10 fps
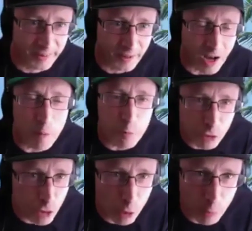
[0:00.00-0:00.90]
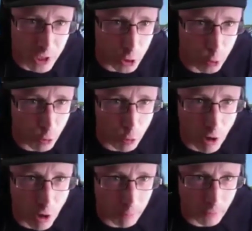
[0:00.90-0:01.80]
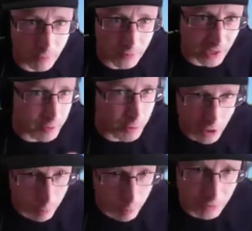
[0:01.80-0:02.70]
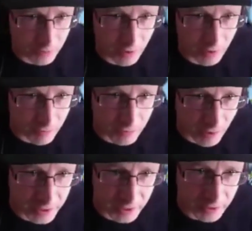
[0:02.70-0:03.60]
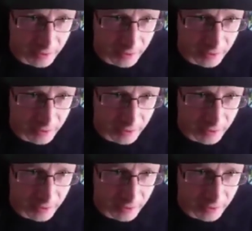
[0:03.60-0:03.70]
I'm presuming you grew up on the same kind of Prince stuff as I did.